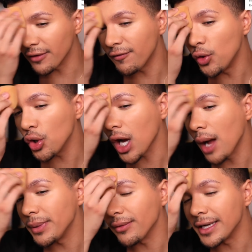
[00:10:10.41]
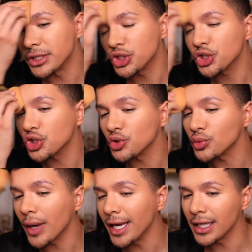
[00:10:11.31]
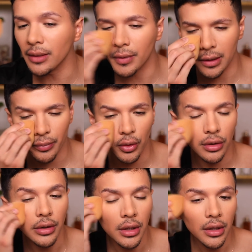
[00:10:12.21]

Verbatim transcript: full copyright striking people.